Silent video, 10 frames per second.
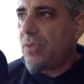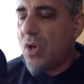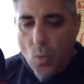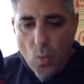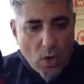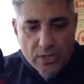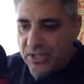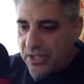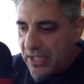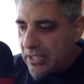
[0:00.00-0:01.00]
were
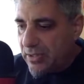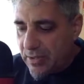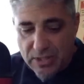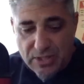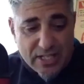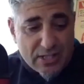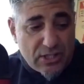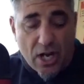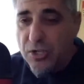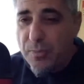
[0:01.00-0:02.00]
six
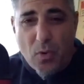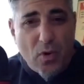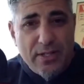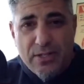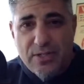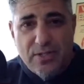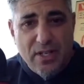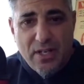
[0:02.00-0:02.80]
touch points,